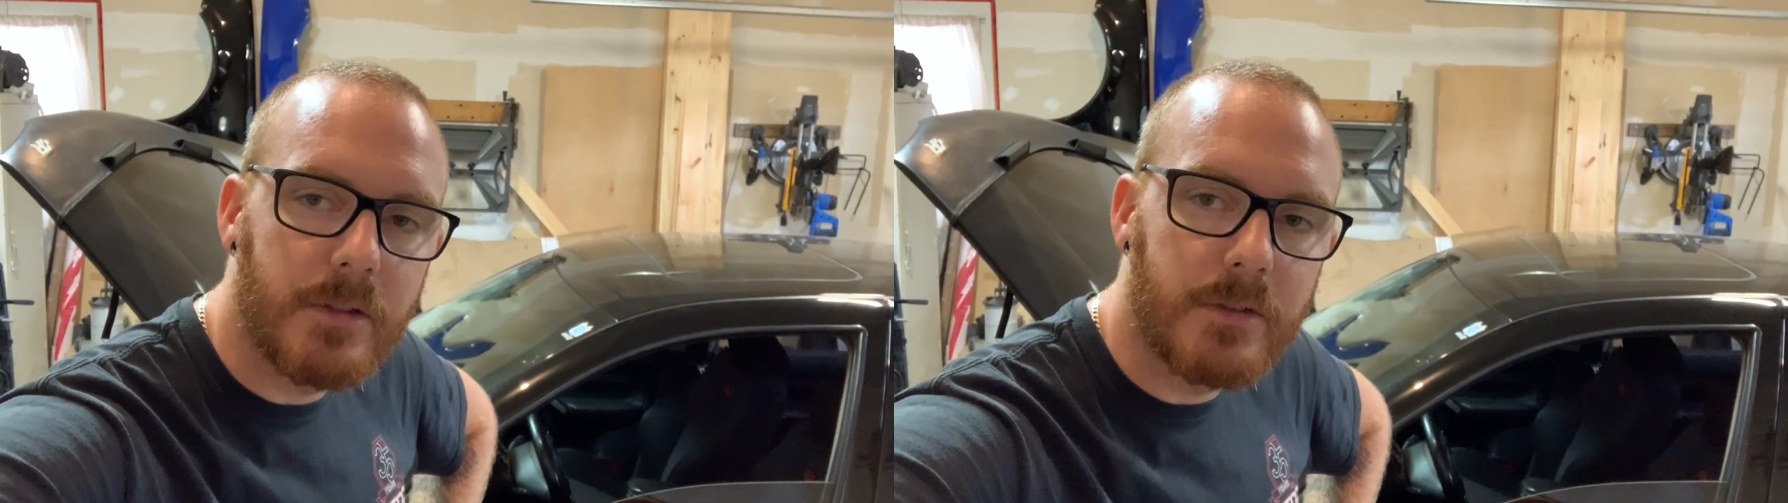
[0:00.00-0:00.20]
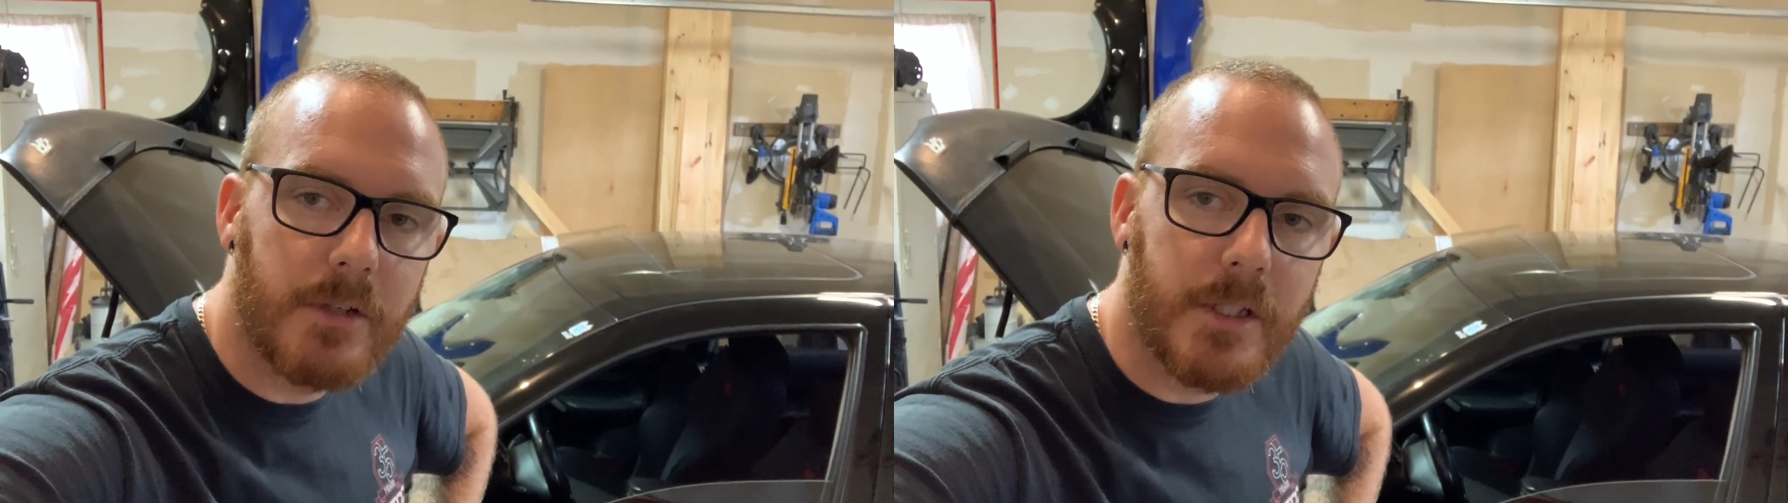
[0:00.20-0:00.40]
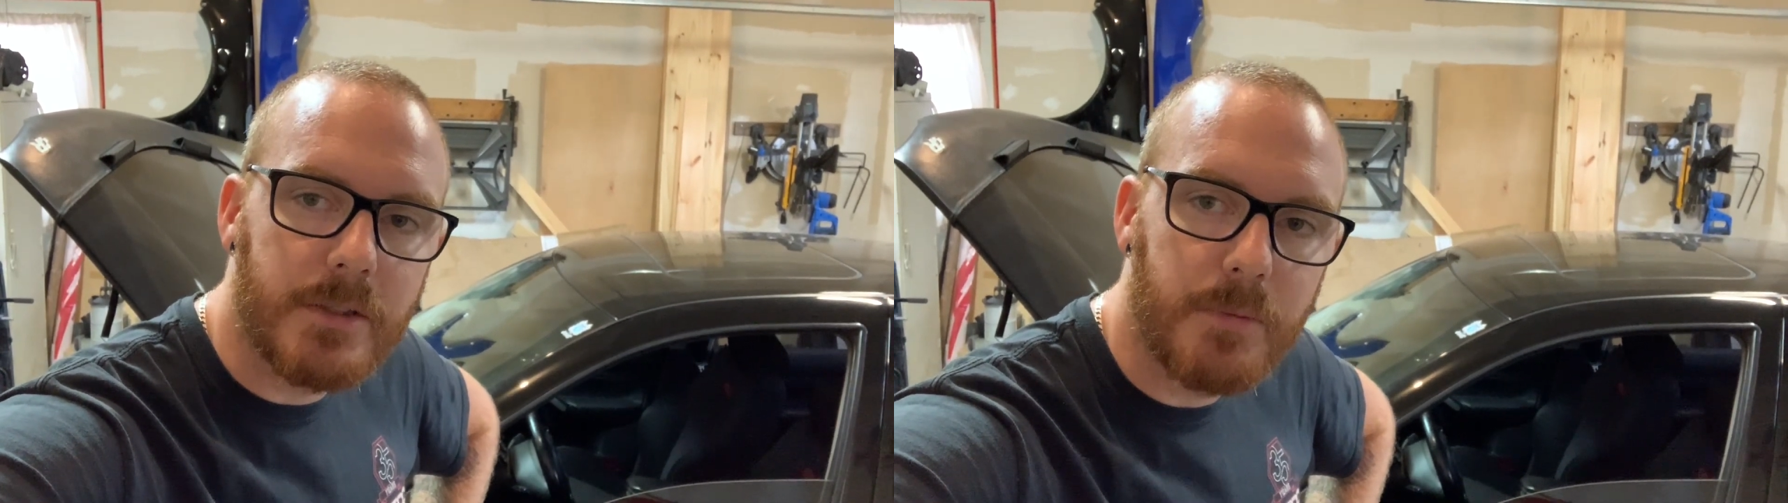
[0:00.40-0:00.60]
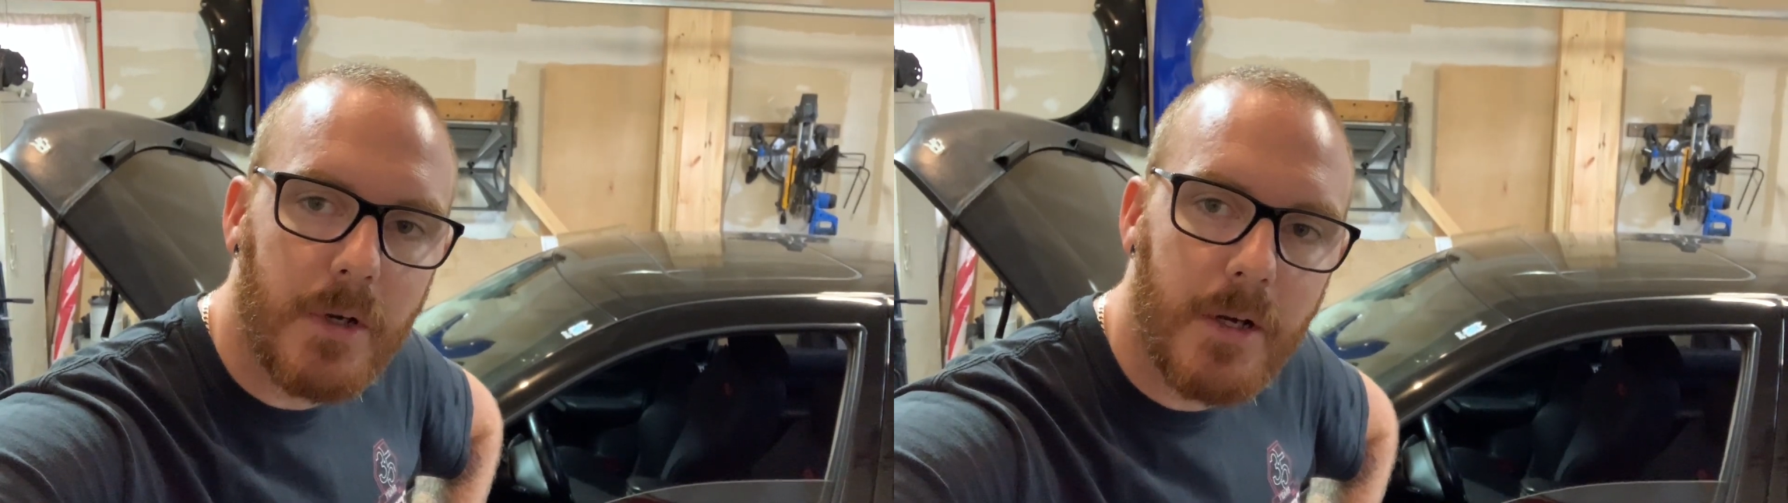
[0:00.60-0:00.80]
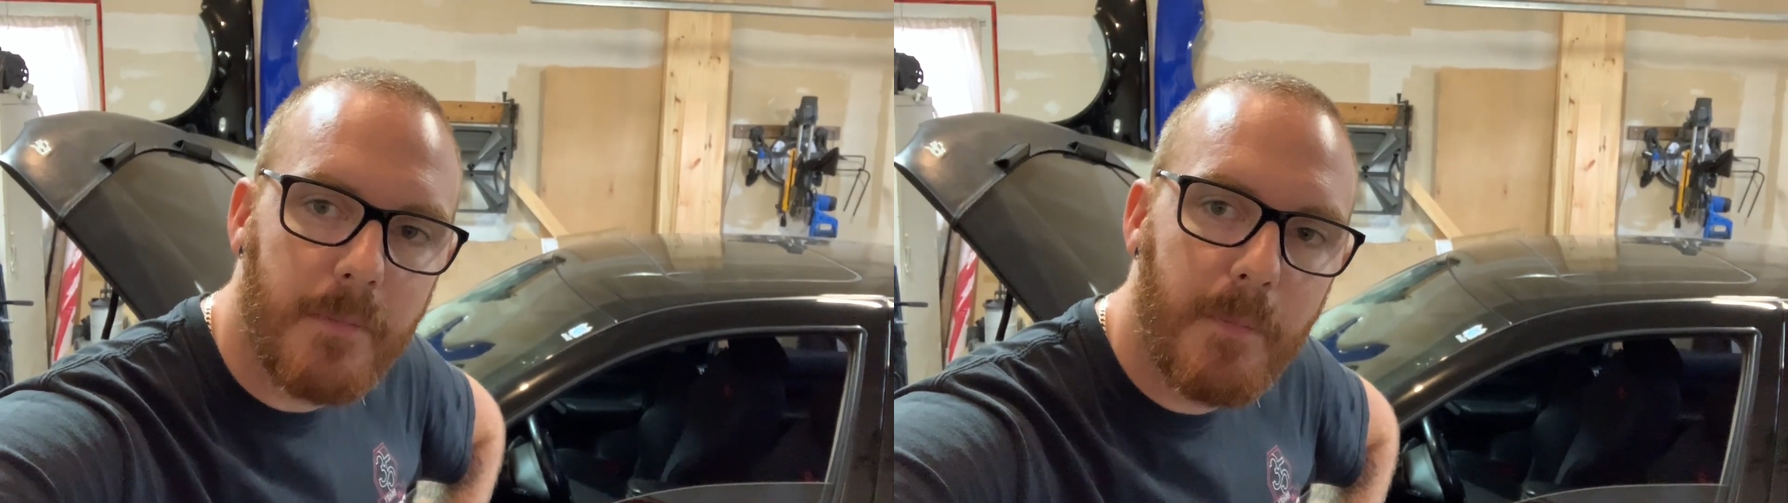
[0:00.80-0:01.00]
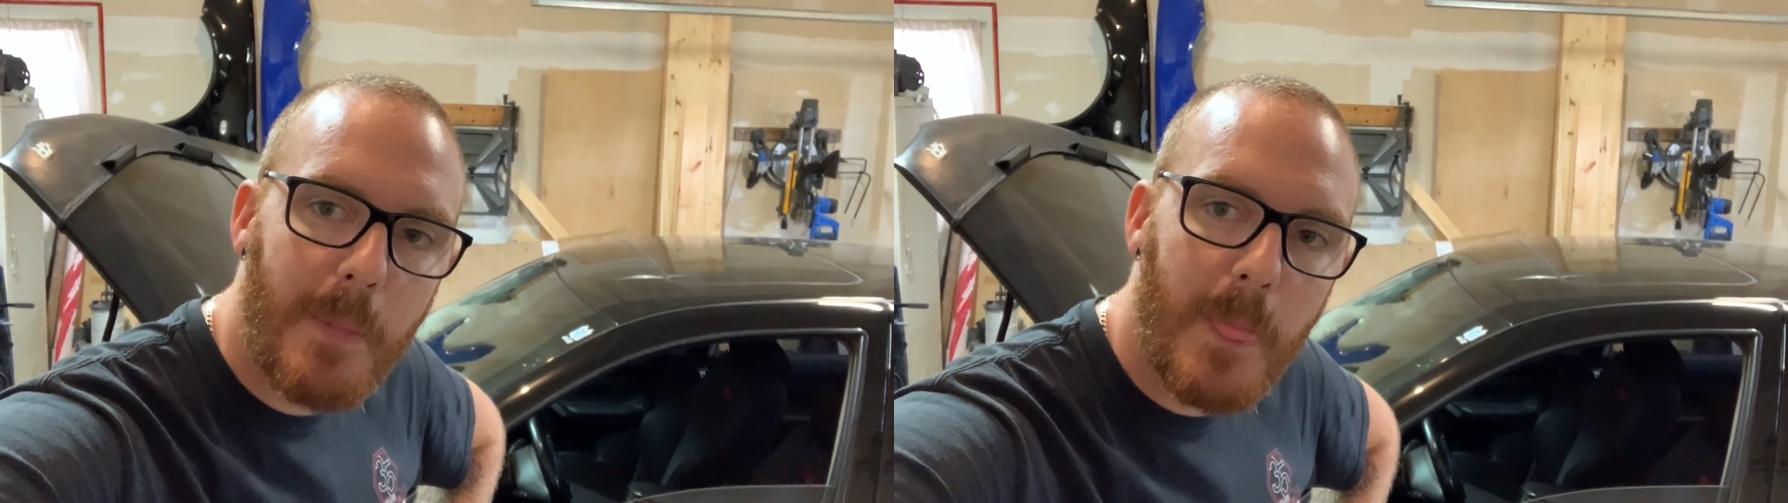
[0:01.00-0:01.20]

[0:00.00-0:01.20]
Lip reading: a direct swap.